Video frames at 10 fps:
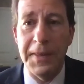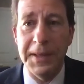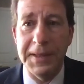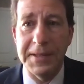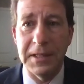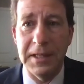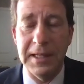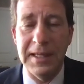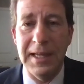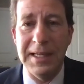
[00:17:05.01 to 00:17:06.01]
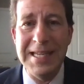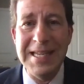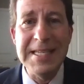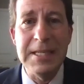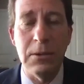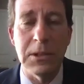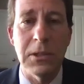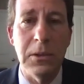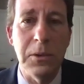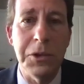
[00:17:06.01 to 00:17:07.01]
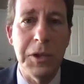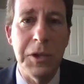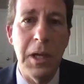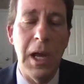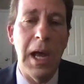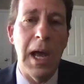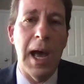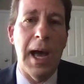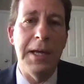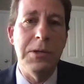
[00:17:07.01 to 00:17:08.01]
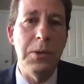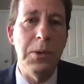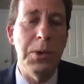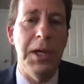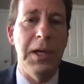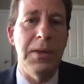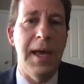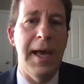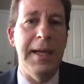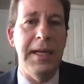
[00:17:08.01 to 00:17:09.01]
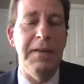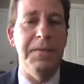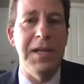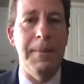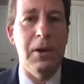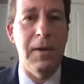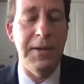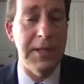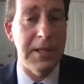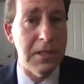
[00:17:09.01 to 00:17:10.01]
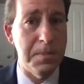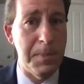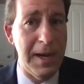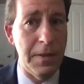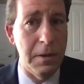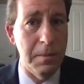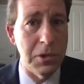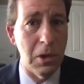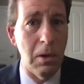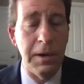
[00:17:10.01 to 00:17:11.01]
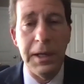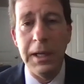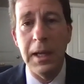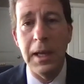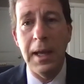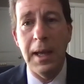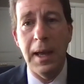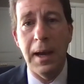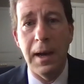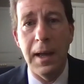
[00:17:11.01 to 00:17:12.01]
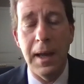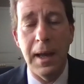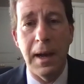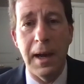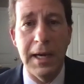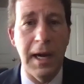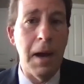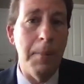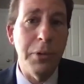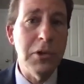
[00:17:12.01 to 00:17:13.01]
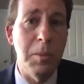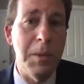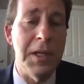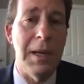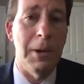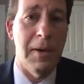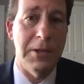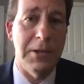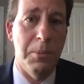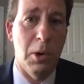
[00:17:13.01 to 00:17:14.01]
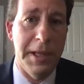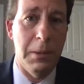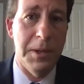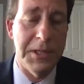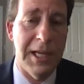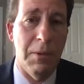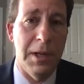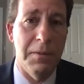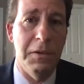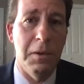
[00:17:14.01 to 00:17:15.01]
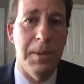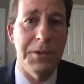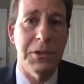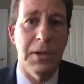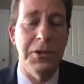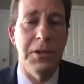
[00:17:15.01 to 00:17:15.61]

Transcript: I think that's an easier solution. I do think that if the Democrats expand their majority, and I'm presuming the Democrats are the party that wants to get rid of the filibuster.